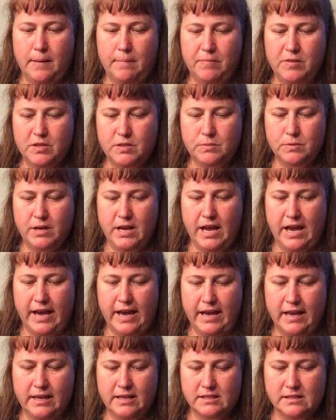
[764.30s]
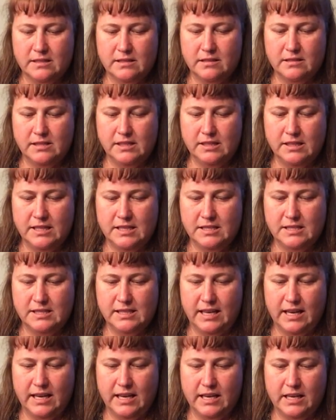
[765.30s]
This one has Lily
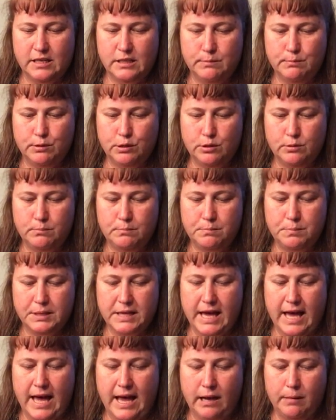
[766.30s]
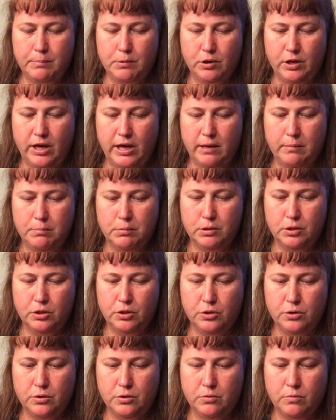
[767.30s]
Sand, Bloom Black, Bouquet
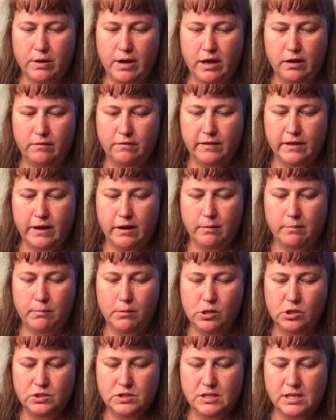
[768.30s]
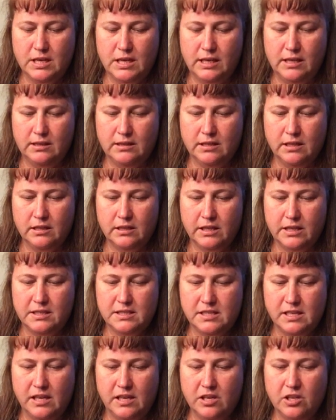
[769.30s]
Blue, Wildflower Multi, Lily
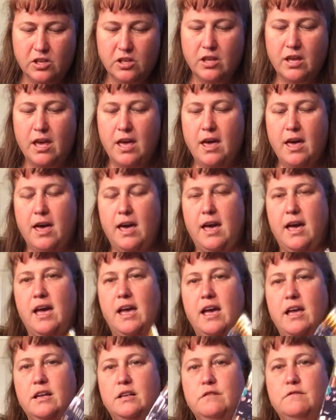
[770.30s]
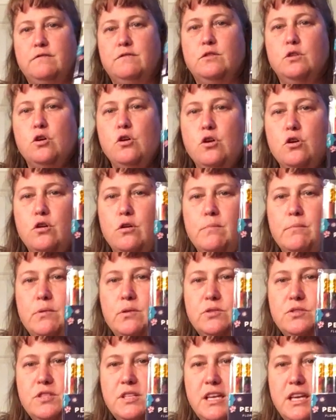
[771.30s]
Teal, and Floral
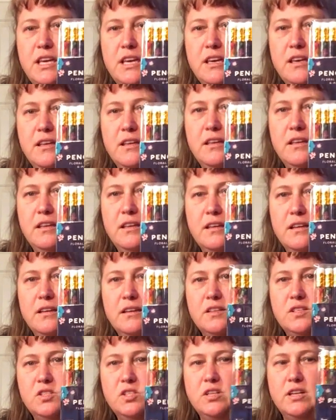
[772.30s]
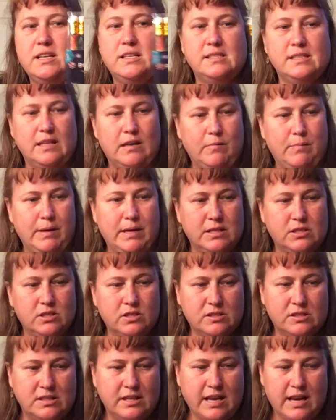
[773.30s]
Multi. So nice set of
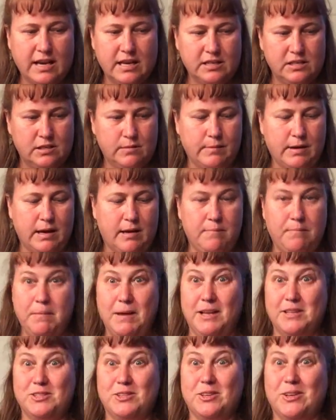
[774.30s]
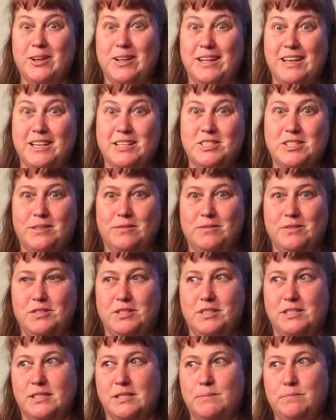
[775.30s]
pencils to add to my pencil collection, which
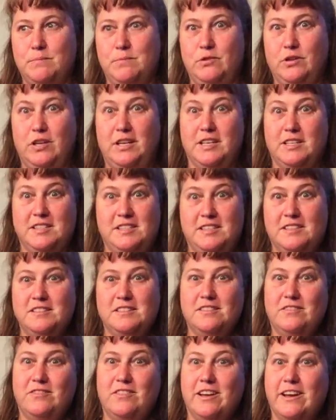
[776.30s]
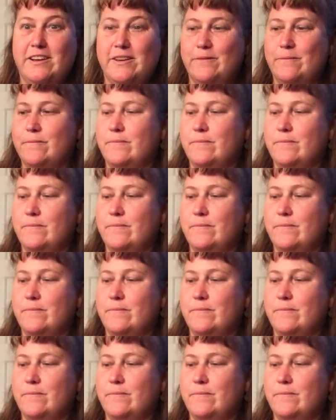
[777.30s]
is pretty extensive now.